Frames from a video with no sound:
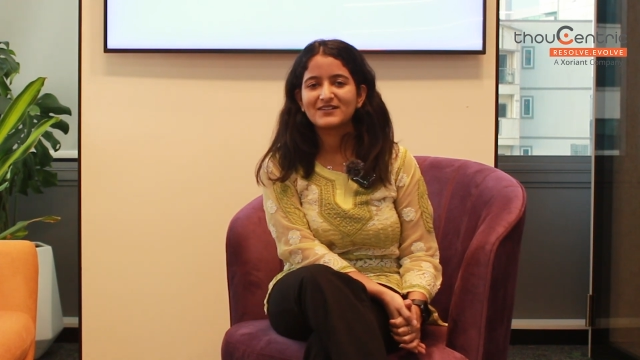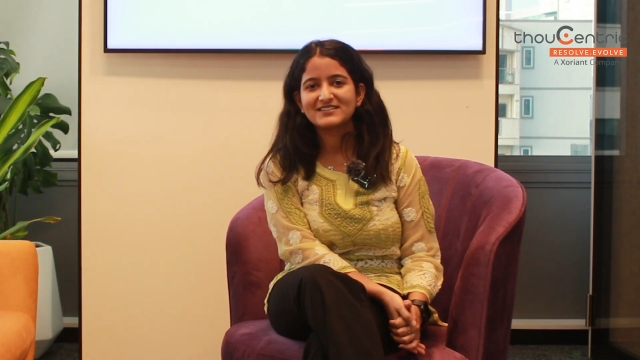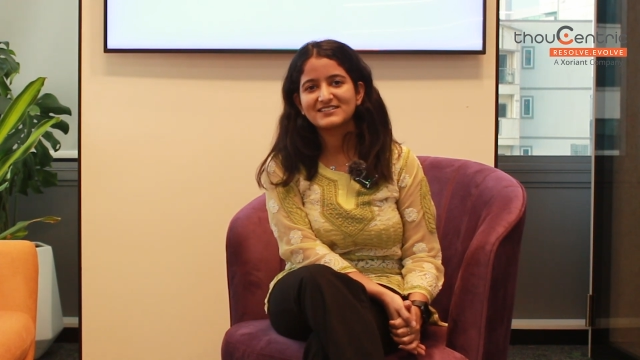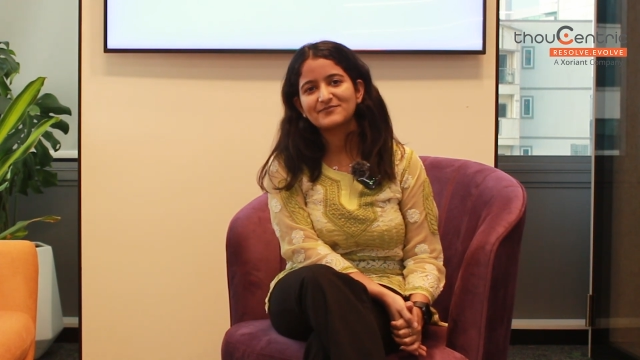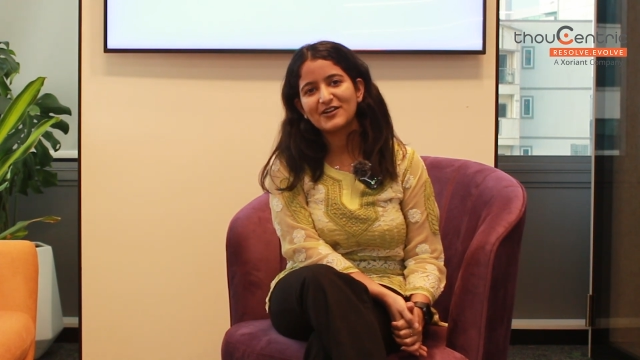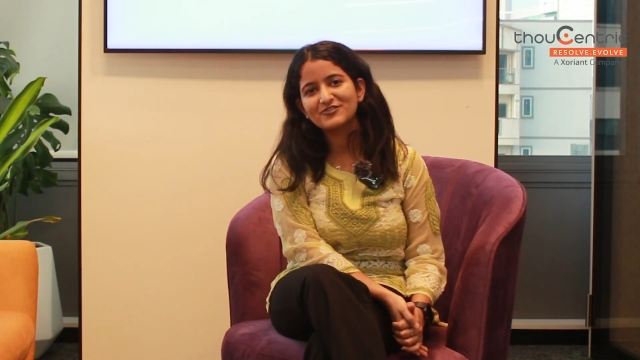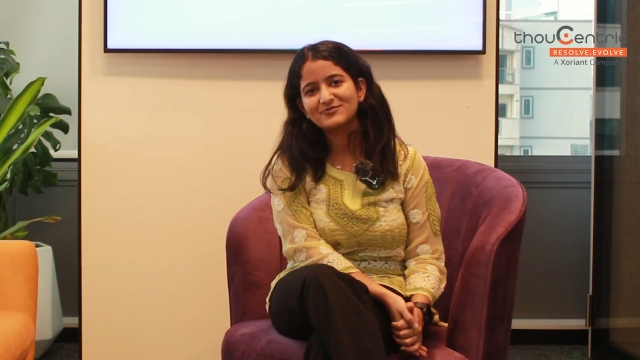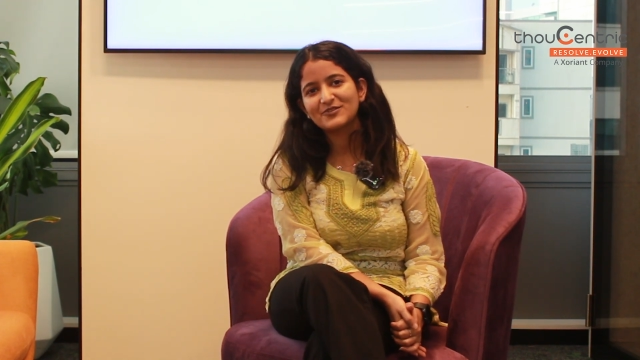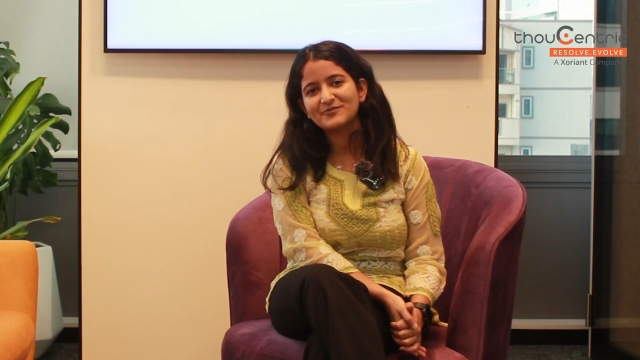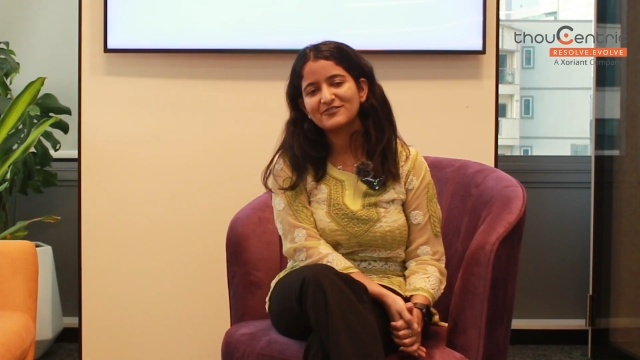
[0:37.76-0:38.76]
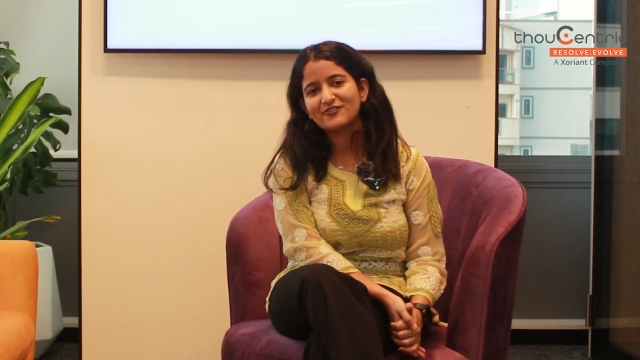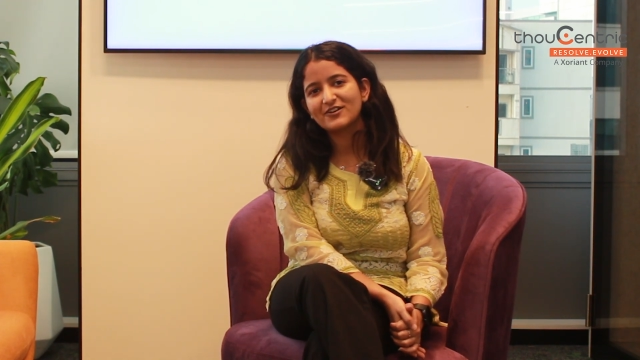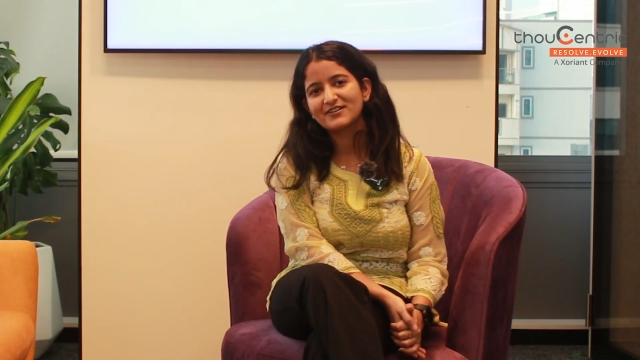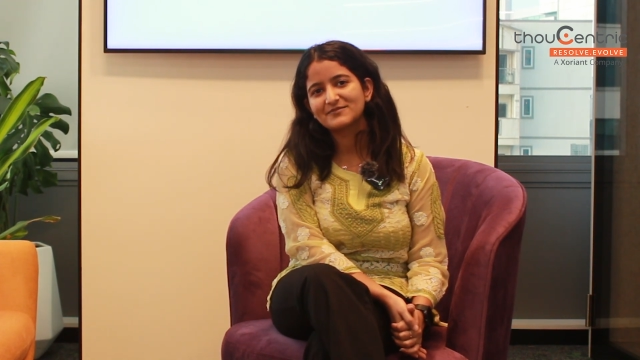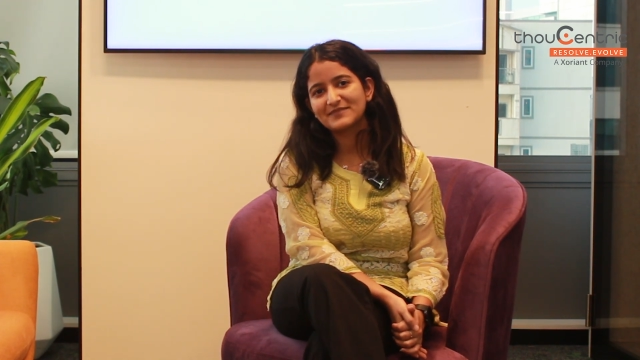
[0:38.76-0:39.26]
it's a proud moment
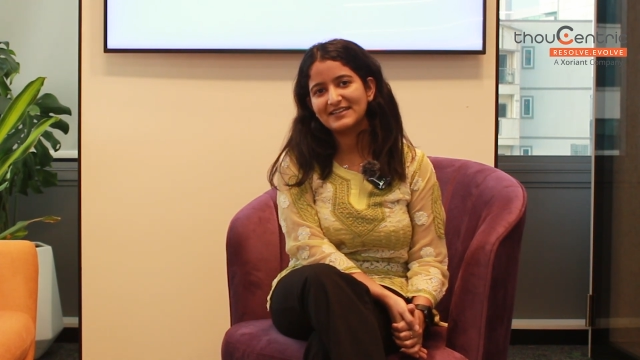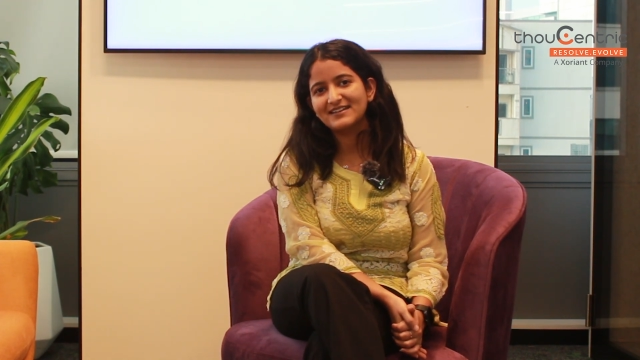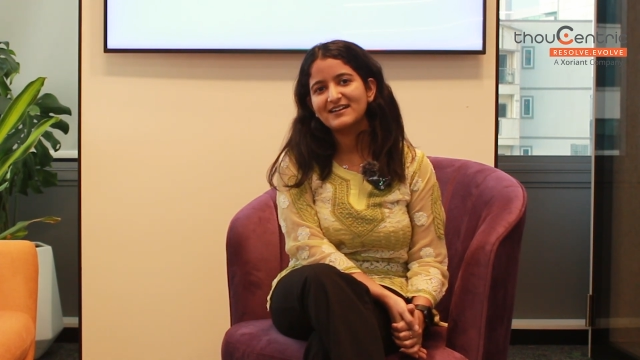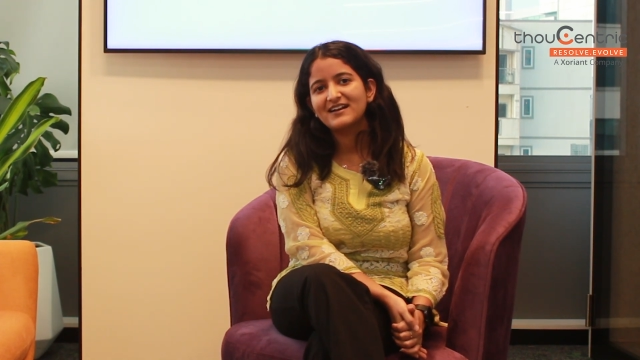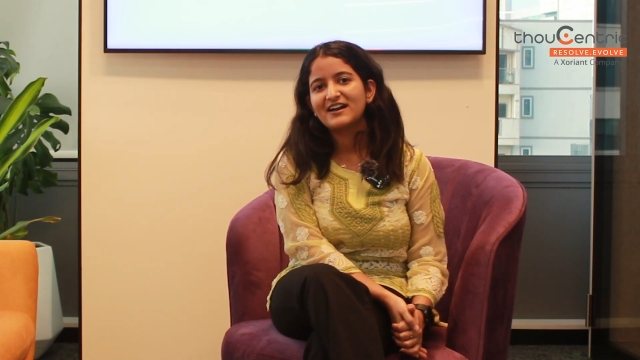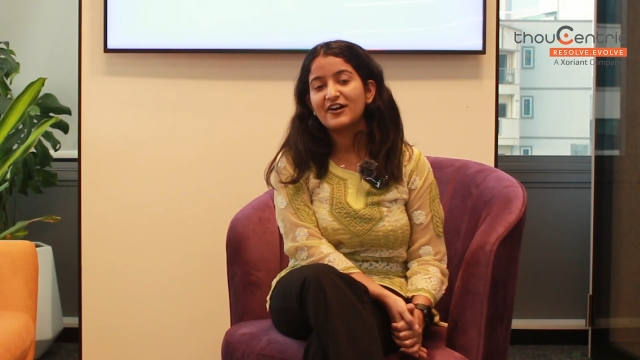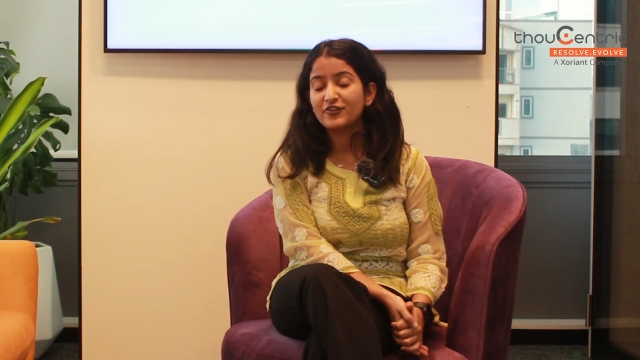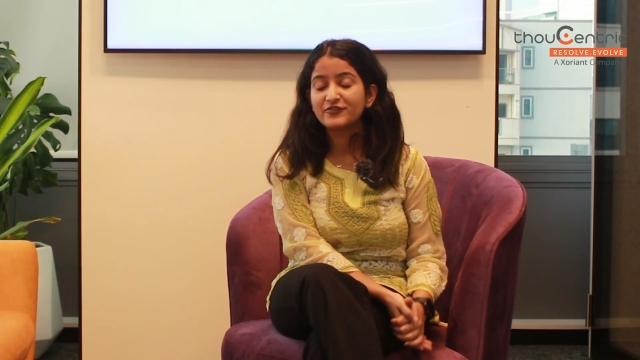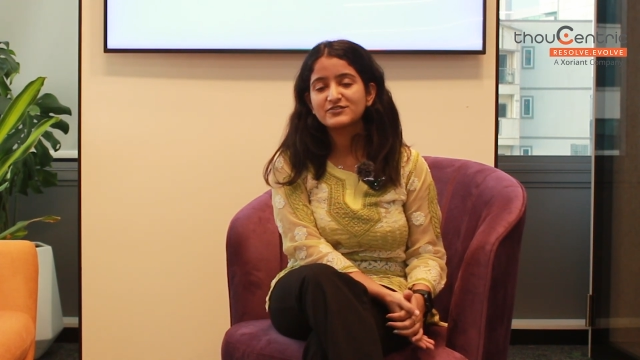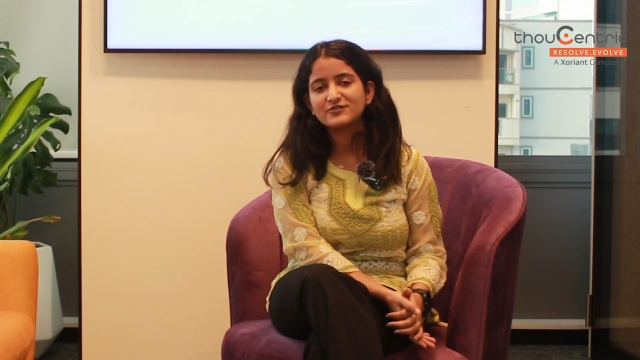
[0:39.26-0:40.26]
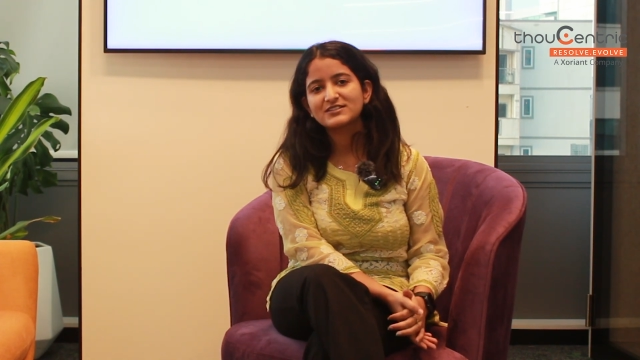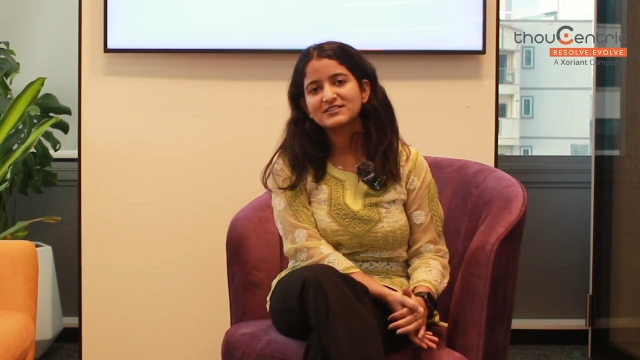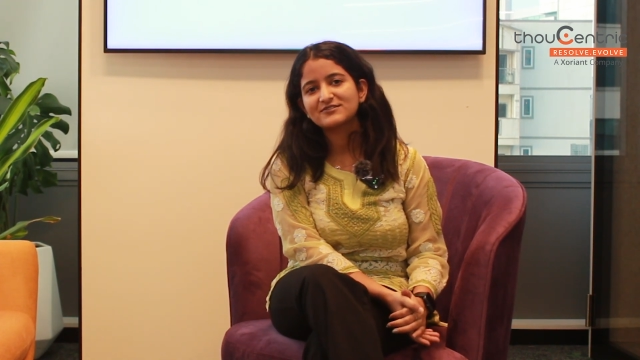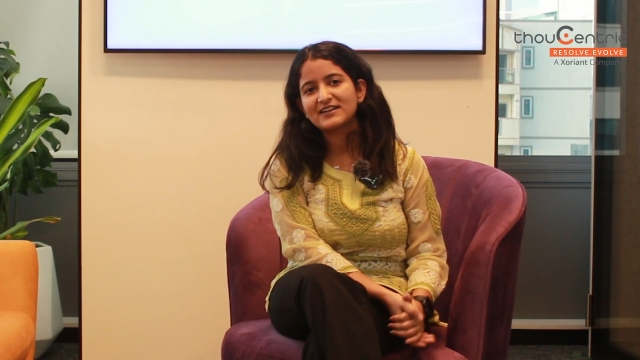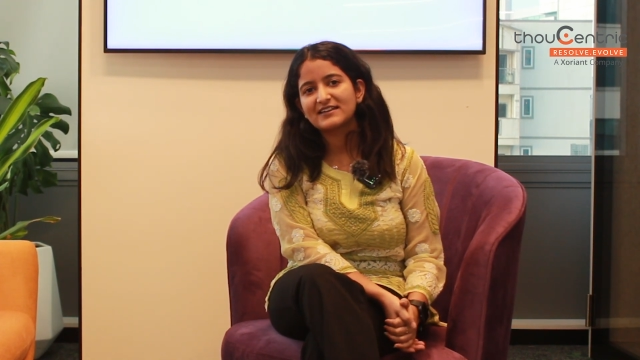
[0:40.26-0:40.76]
for me. I always
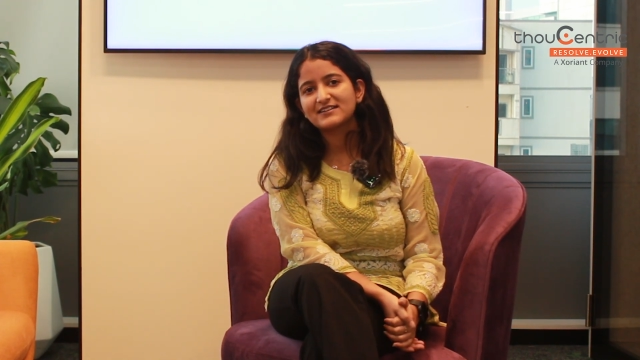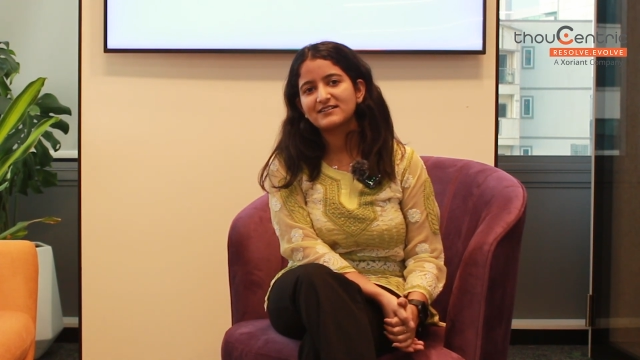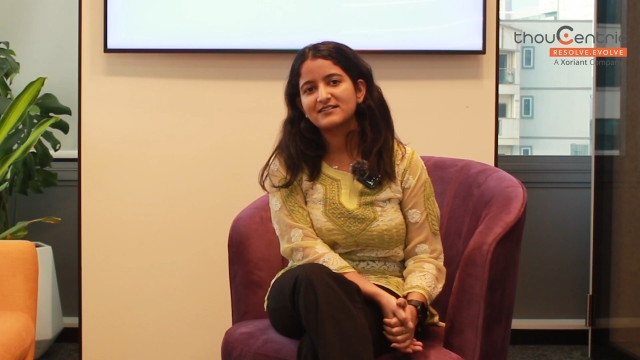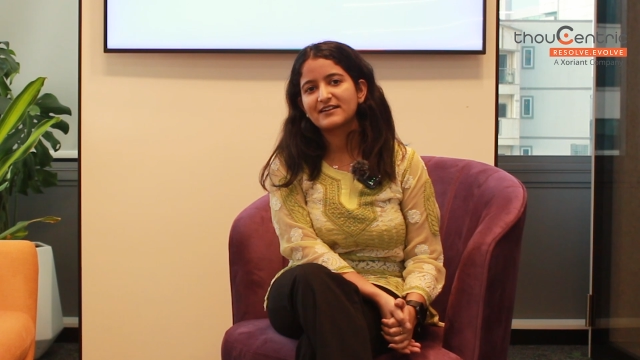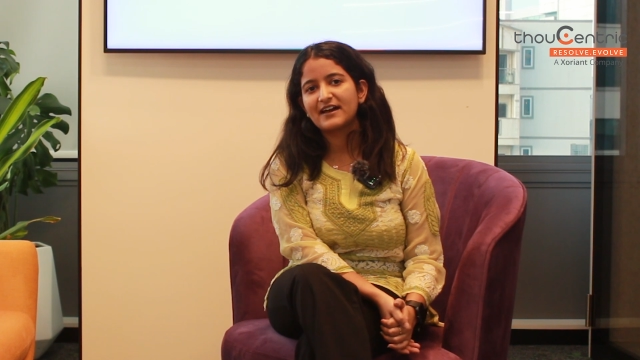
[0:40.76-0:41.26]
wanted to get here,